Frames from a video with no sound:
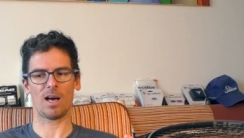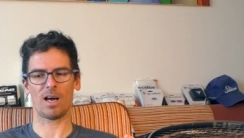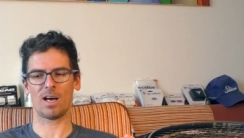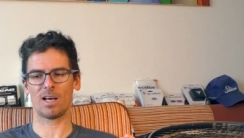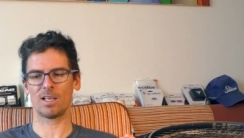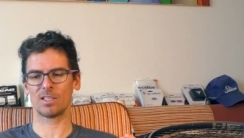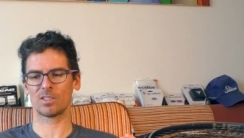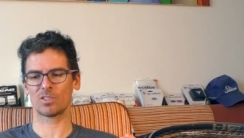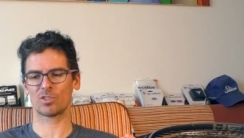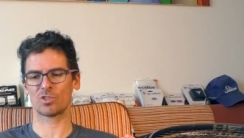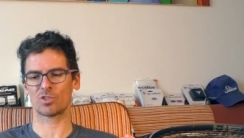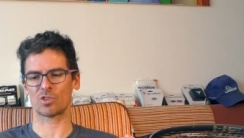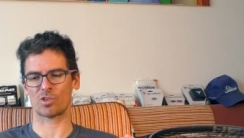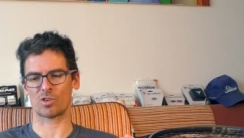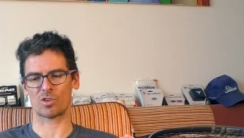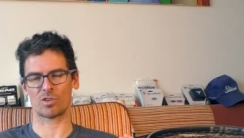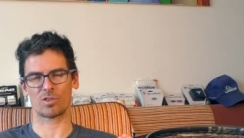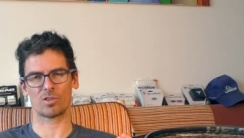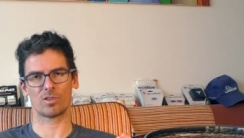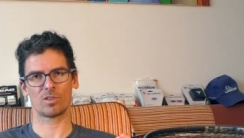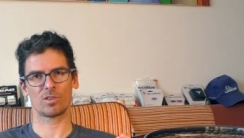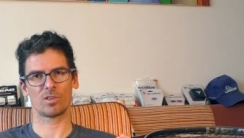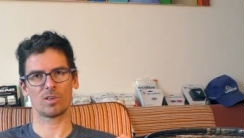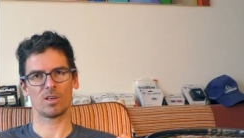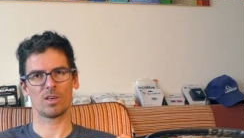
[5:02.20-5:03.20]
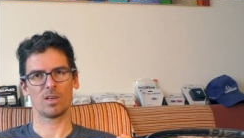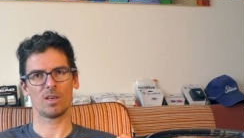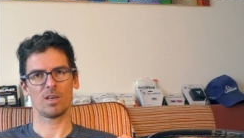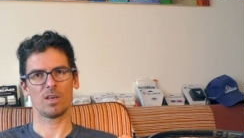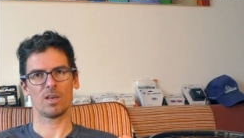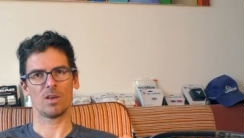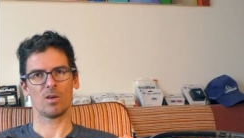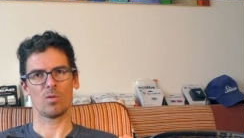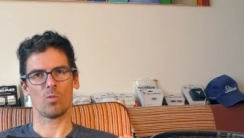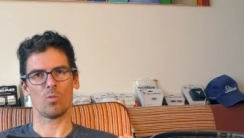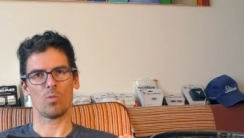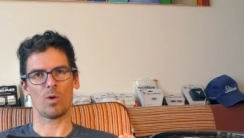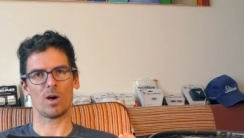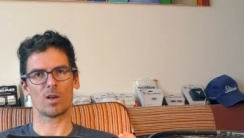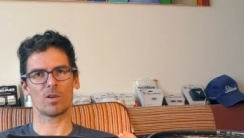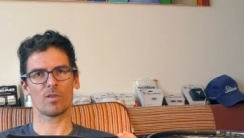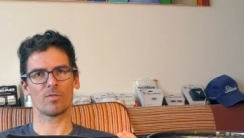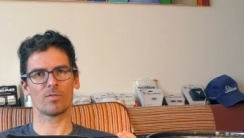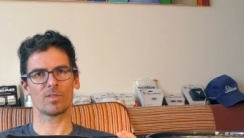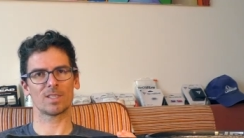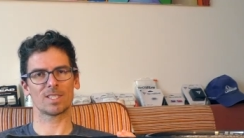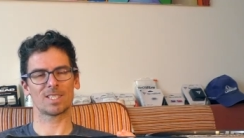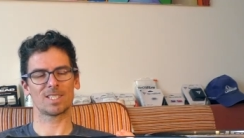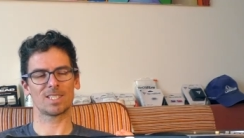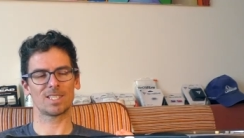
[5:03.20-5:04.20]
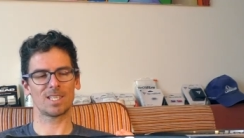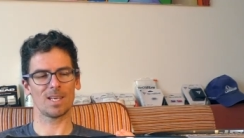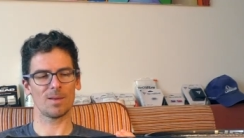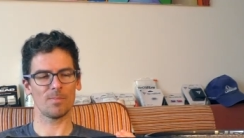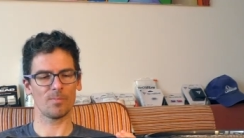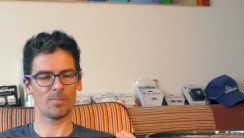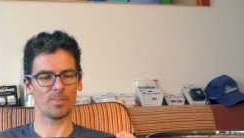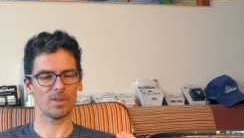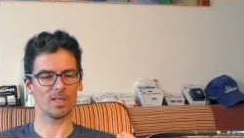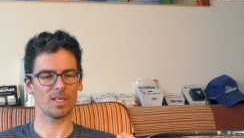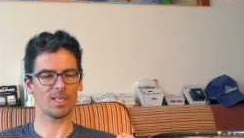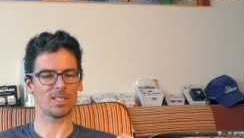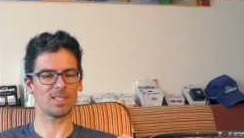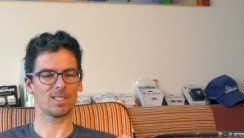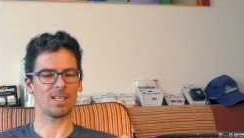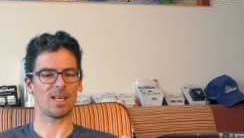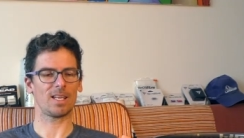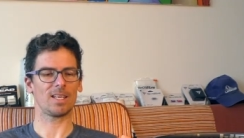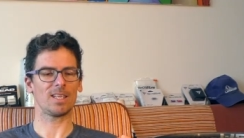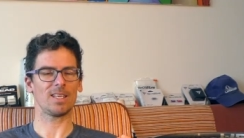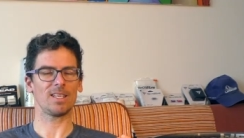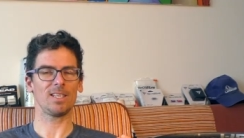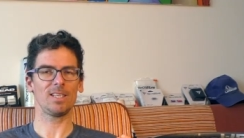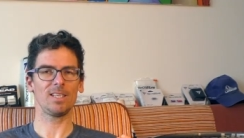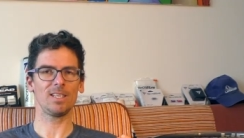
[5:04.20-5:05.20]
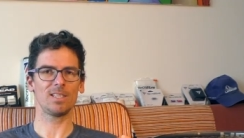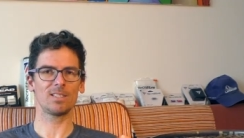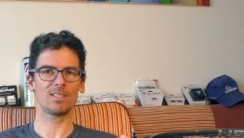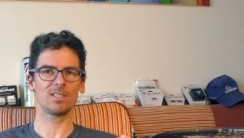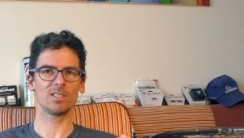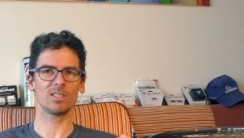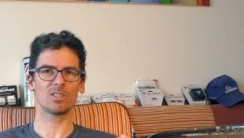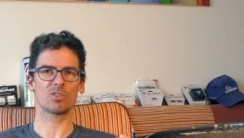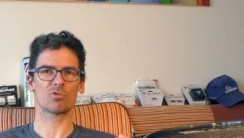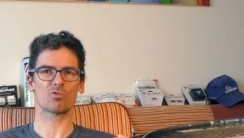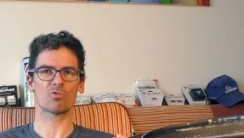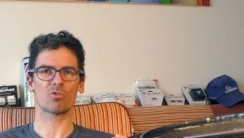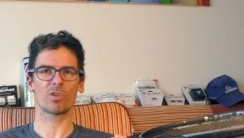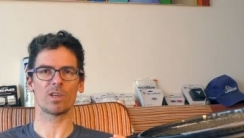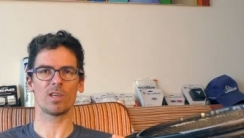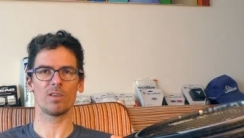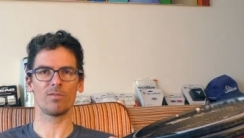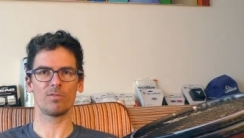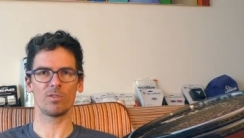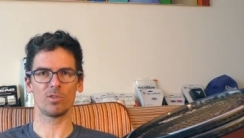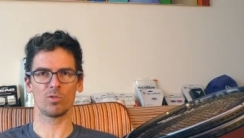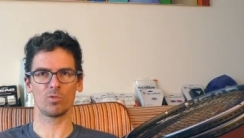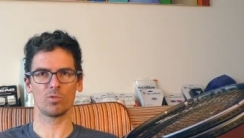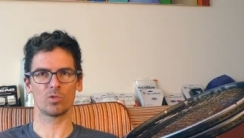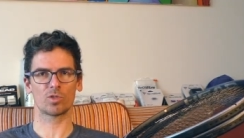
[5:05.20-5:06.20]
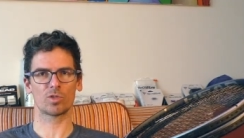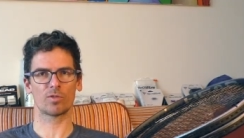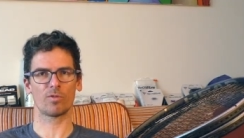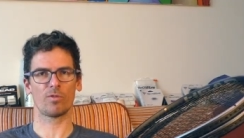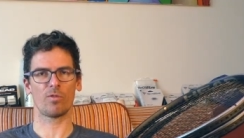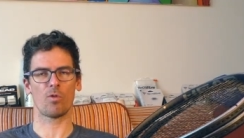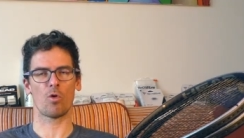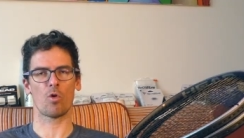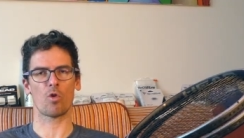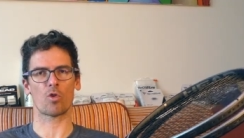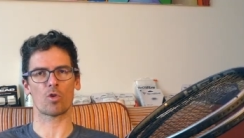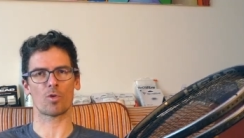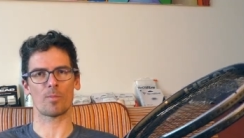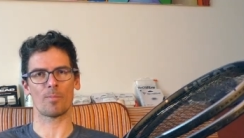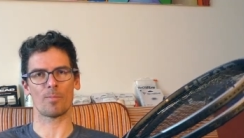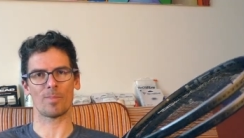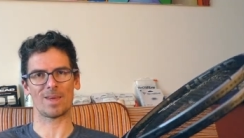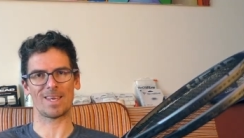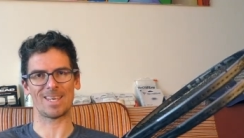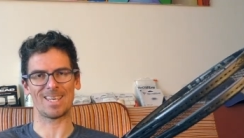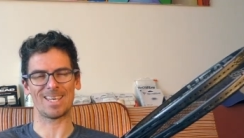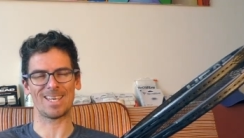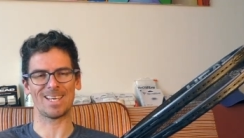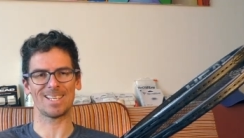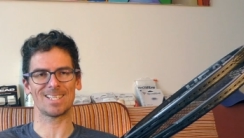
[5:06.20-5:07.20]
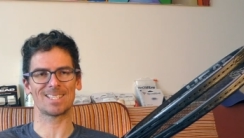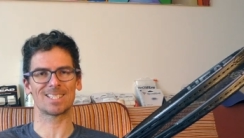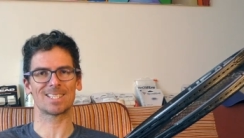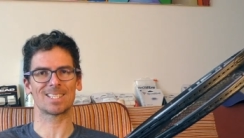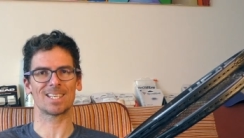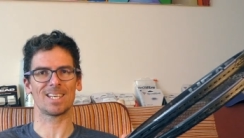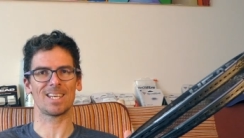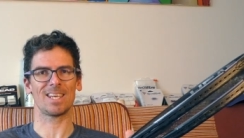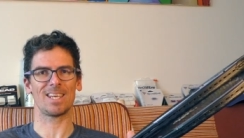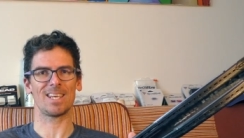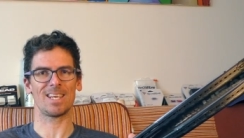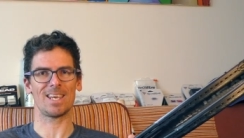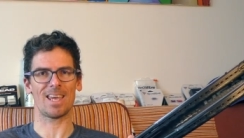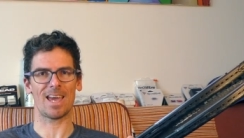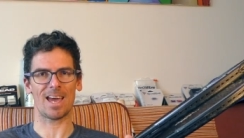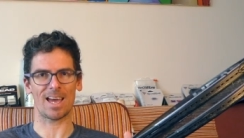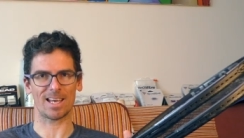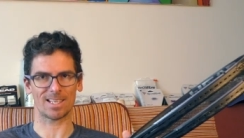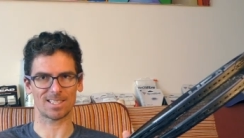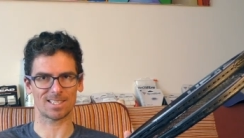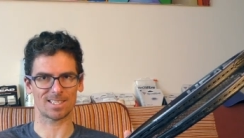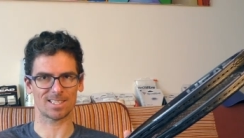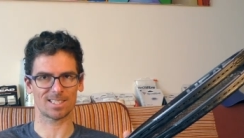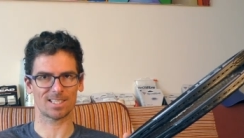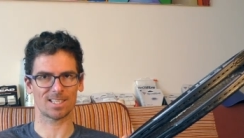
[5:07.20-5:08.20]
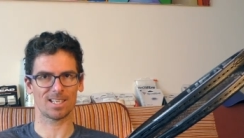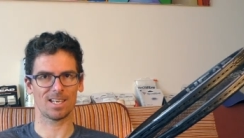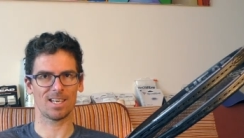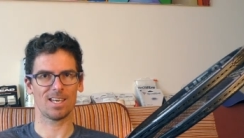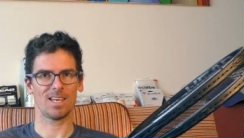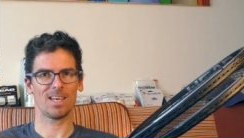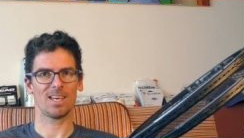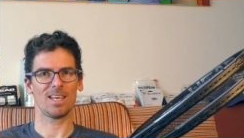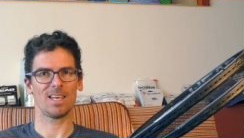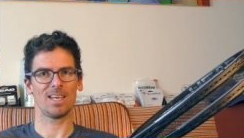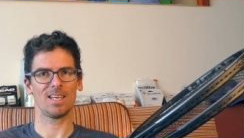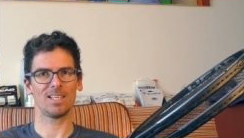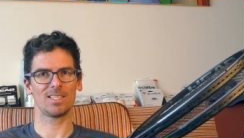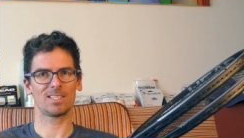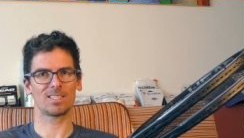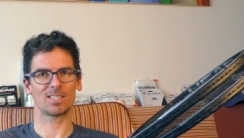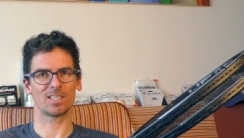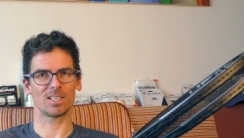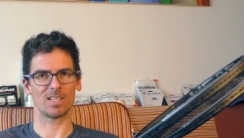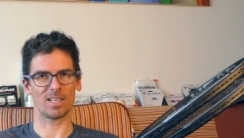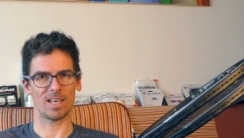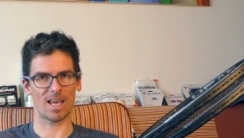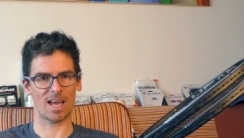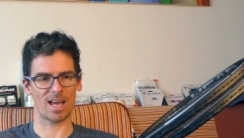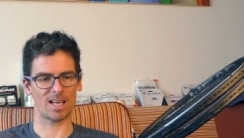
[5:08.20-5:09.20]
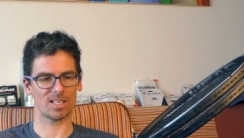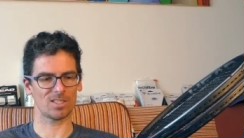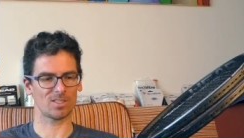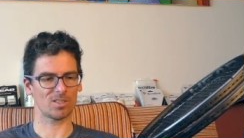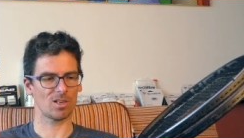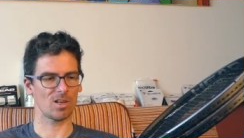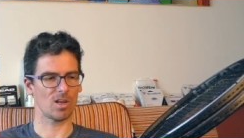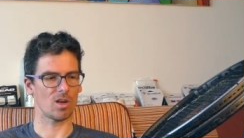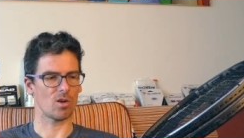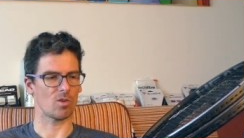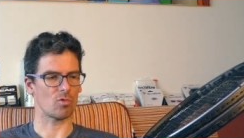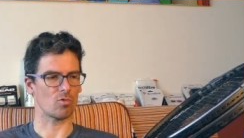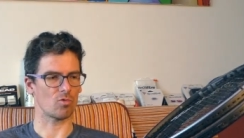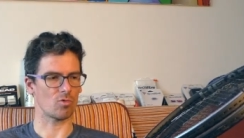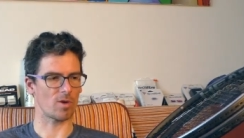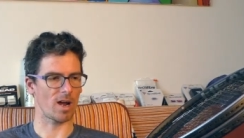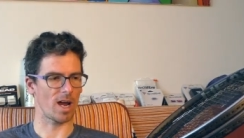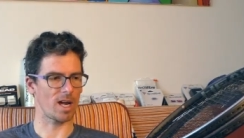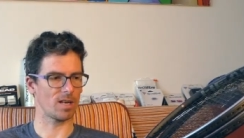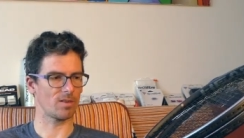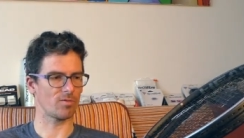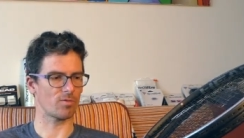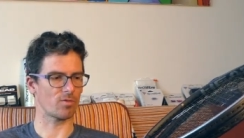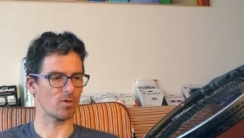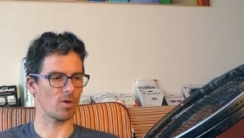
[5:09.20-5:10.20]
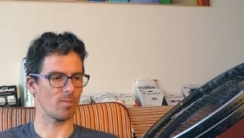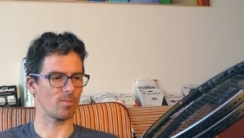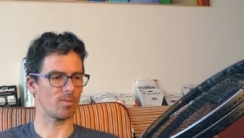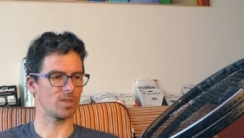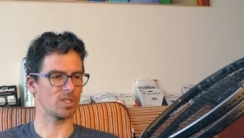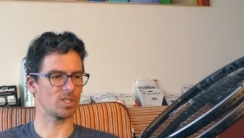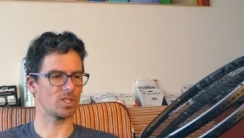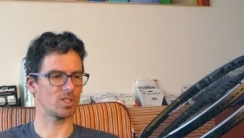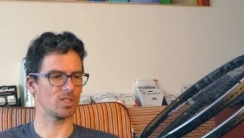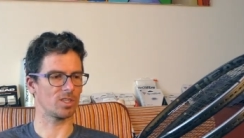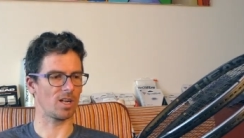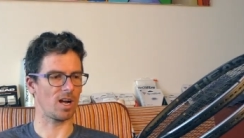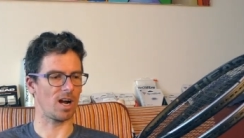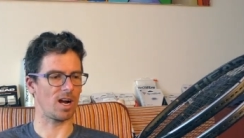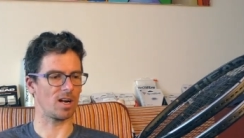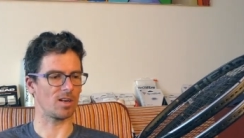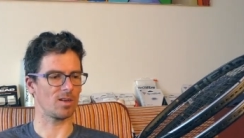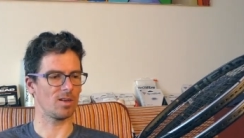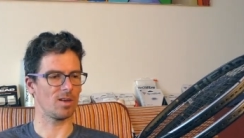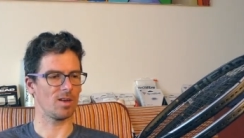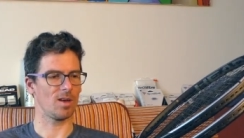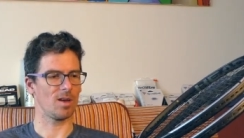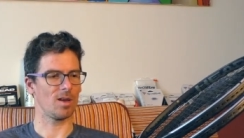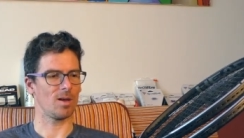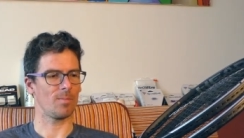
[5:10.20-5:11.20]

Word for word: answer one of the simplest and easiest reviews for me it's a yes it's a yes right from the start.